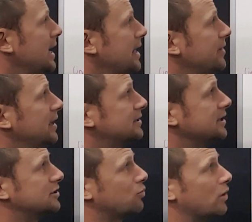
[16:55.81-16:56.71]
And this
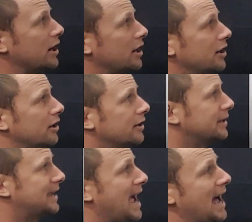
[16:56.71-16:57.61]
is where
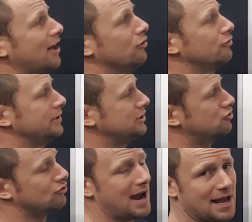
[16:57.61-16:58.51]
calorie
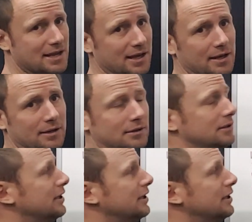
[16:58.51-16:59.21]
tracking